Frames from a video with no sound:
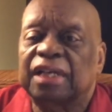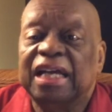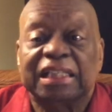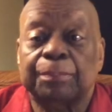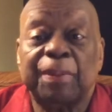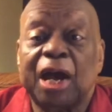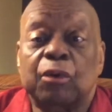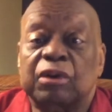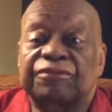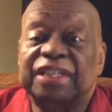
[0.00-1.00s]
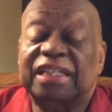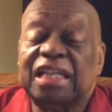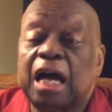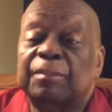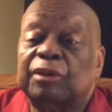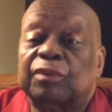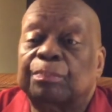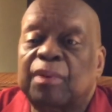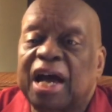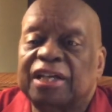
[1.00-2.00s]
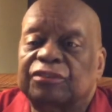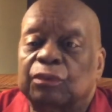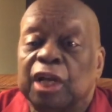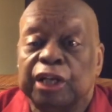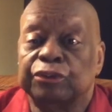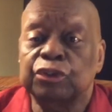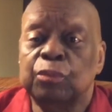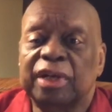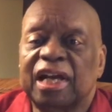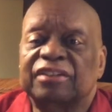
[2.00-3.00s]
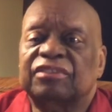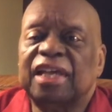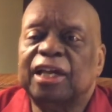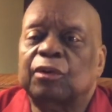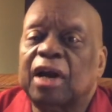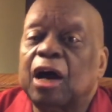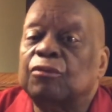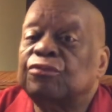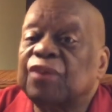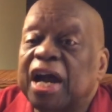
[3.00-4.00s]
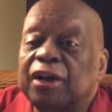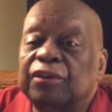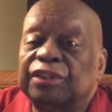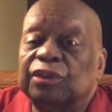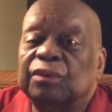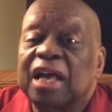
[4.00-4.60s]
The power of economic reprisal. Do what I say or I'll fire you.